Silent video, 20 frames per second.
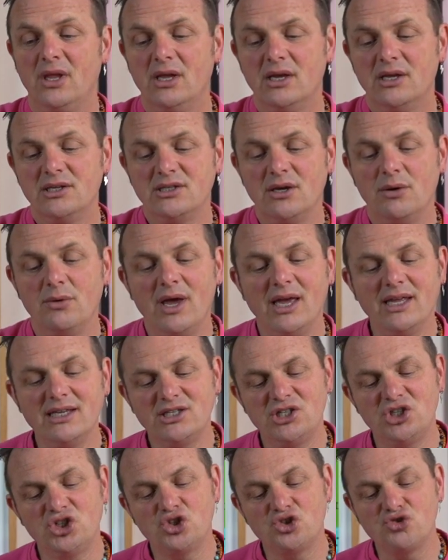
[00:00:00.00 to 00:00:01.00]
So it
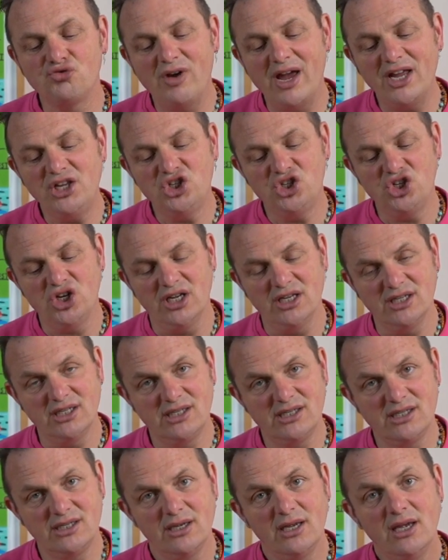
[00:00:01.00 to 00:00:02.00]

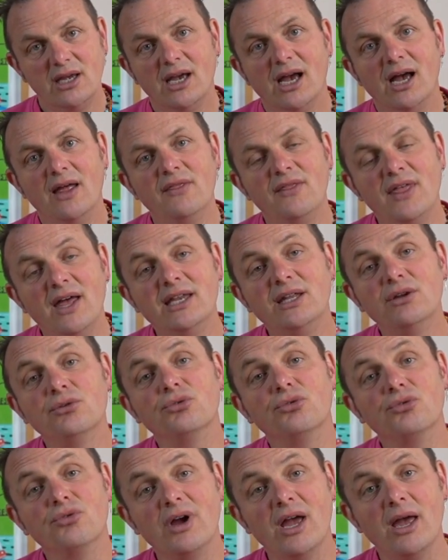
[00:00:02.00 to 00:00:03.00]
stretches and then it
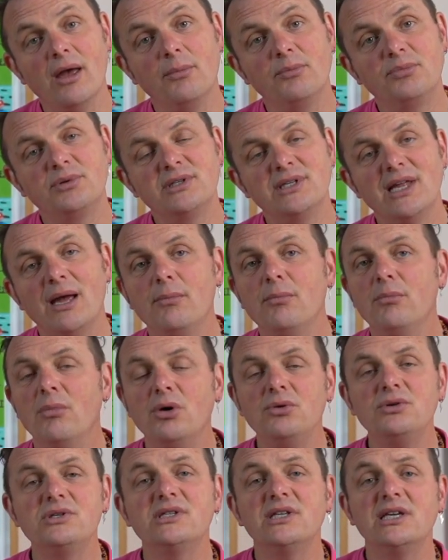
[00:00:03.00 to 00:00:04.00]
rips. Now,
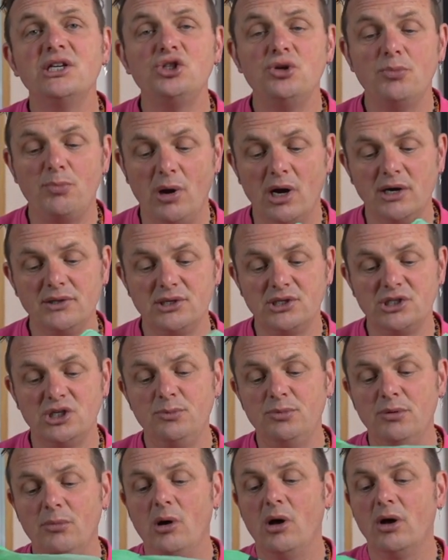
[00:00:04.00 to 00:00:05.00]
most things you buy in the
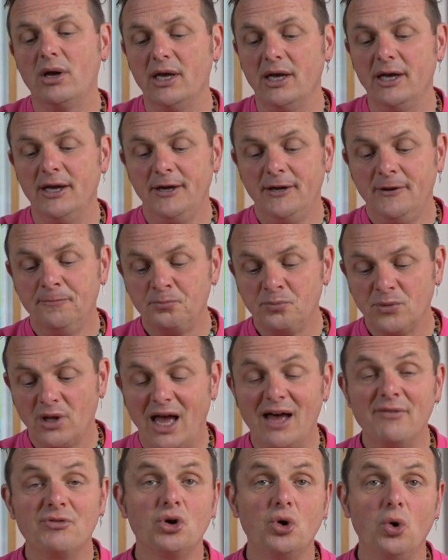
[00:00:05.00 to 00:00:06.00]
supermarket
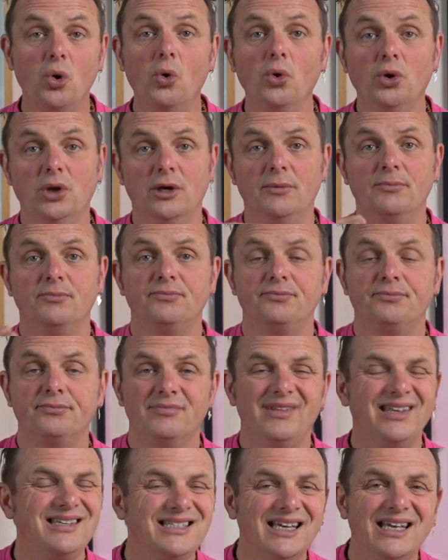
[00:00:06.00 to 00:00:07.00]
have a corner.
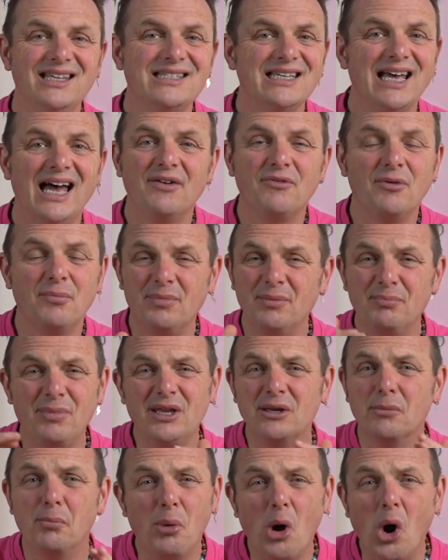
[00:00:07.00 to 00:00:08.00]
They tend to be
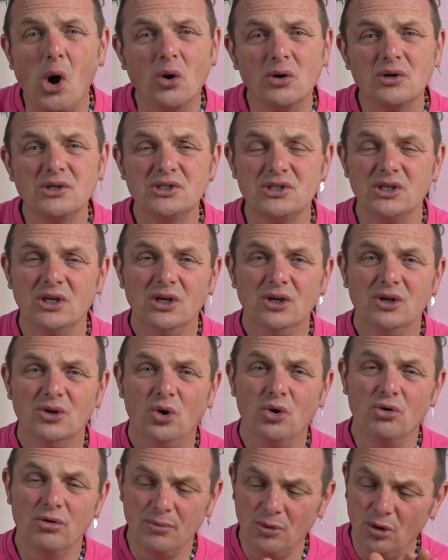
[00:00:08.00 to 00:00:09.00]
in a box
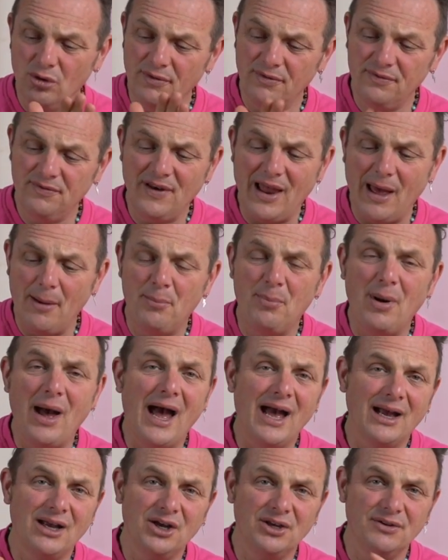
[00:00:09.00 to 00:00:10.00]
or a flat
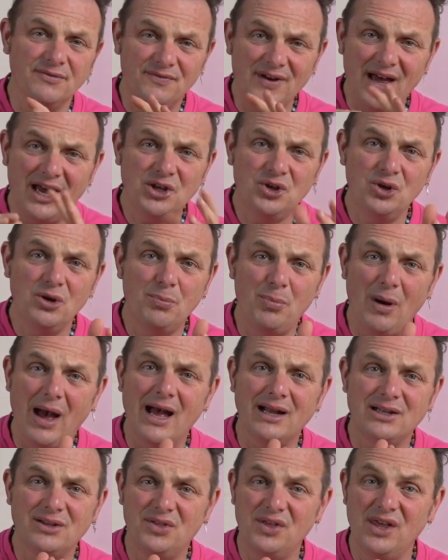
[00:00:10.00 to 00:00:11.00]
pack, kind of vacuum
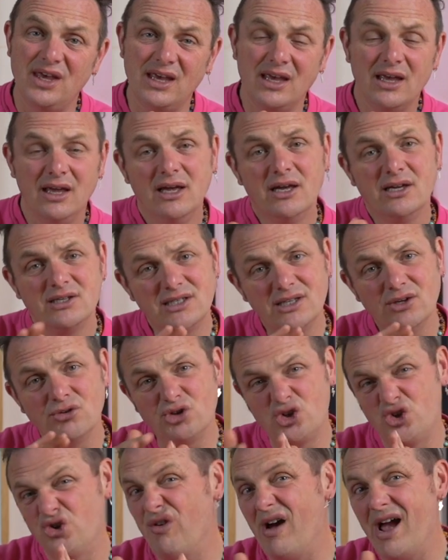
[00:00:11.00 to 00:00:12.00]
packed thing, or
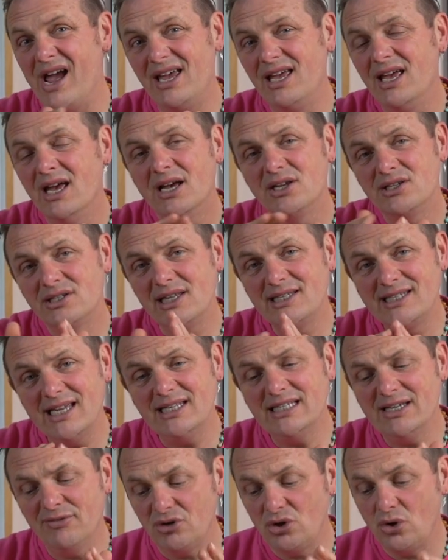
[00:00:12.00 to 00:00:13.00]
a tray. So they
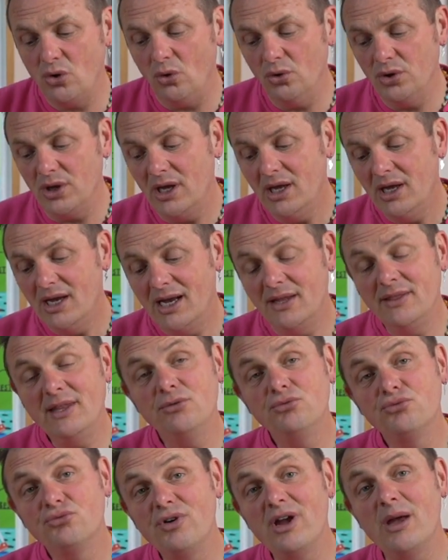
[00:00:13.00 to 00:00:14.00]
tend to have a corner and they
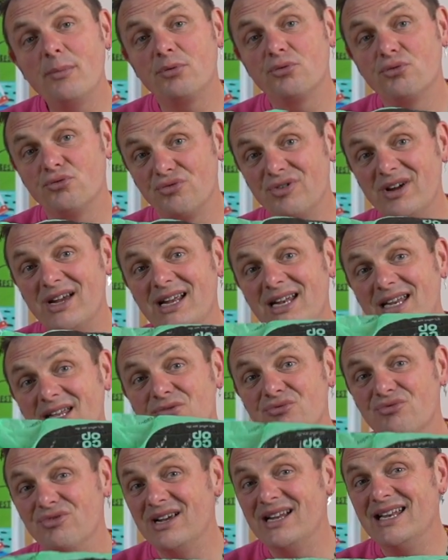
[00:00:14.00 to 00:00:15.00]
rip really,
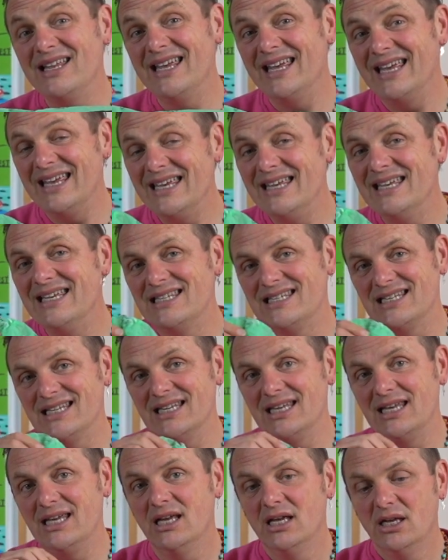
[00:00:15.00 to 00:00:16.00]
really
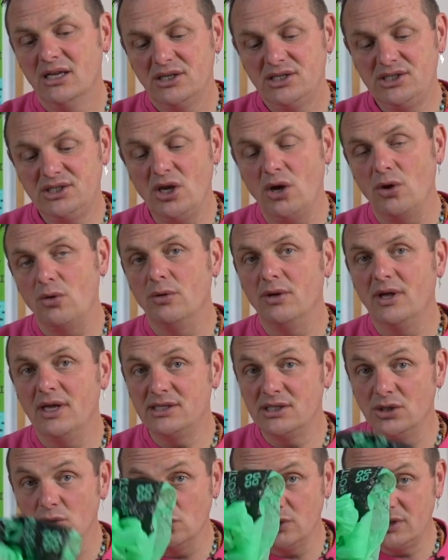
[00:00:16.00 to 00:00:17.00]
easily. So
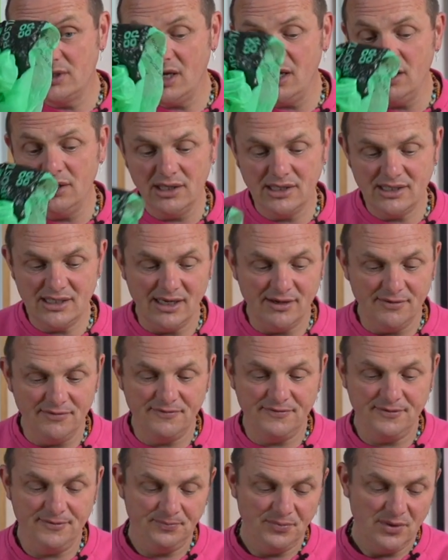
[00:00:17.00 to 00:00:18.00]
it's an
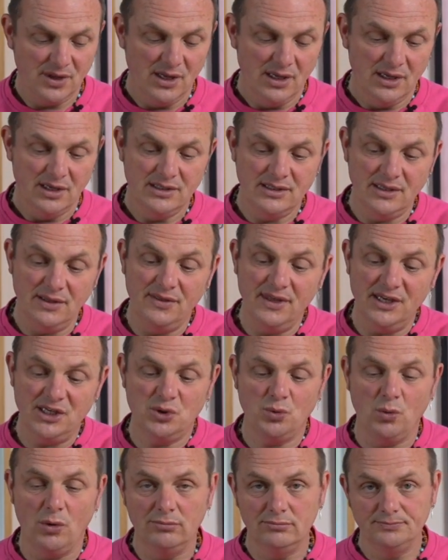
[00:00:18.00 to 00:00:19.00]
alternative to
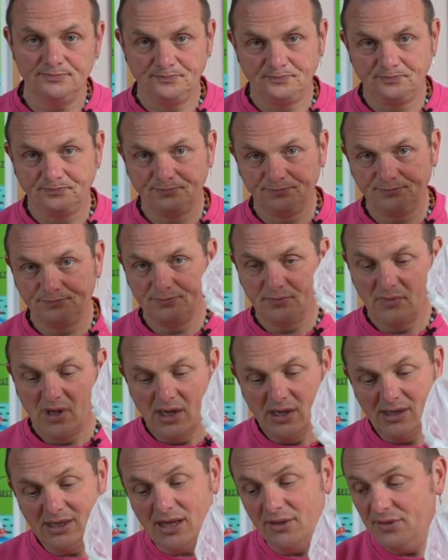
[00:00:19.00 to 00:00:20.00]
this one.
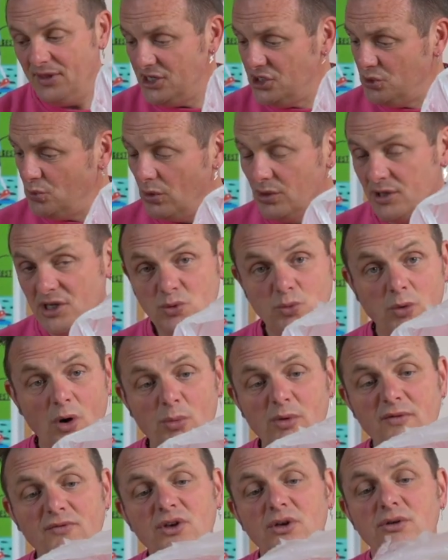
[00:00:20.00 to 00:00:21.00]
Now this one is what
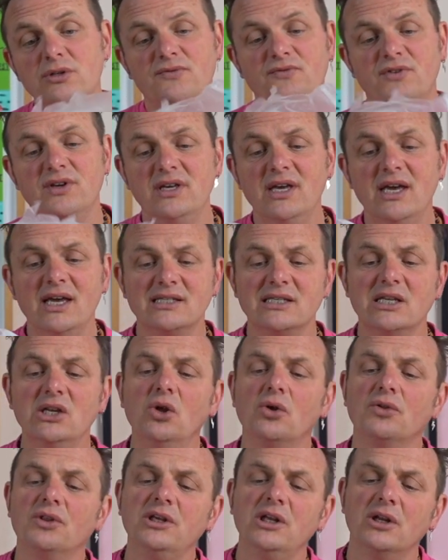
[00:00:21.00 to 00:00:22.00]
we've used for years, and
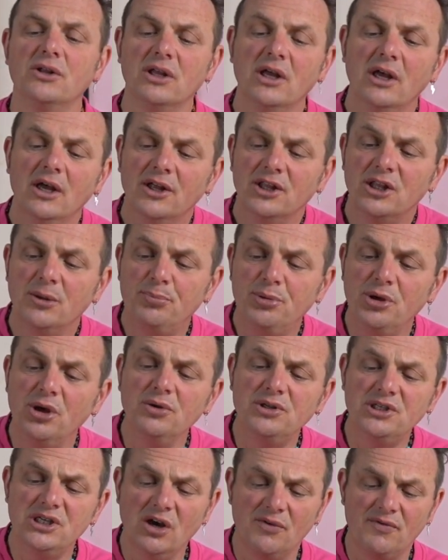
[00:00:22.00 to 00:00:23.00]
look, the
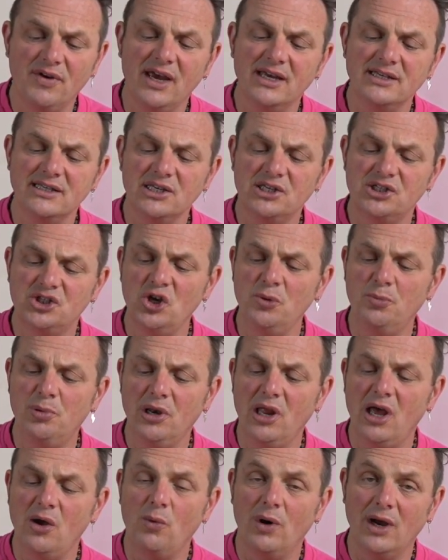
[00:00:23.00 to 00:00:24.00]
beauty of it is it's super
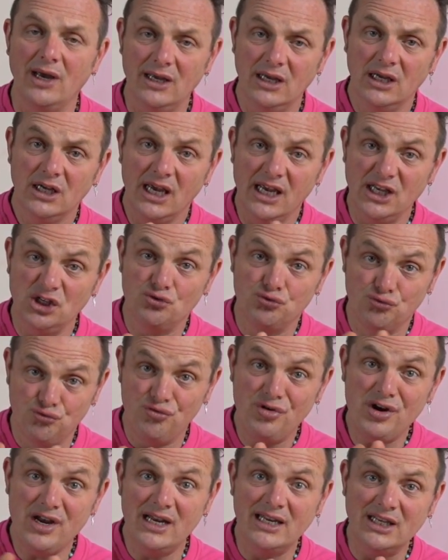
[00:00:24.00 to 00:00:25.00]
lightweight, it's
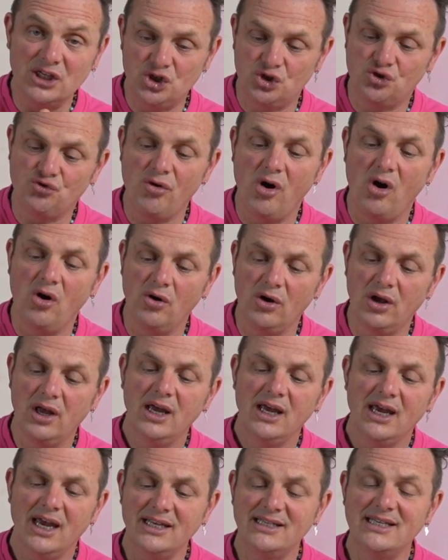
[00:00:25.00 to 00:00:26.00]
really strong,
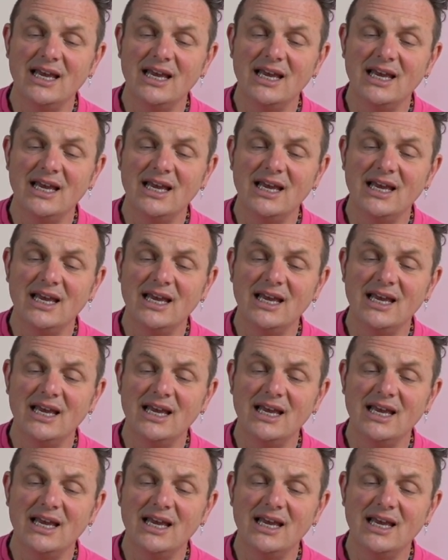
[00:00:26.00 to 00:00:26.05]
it's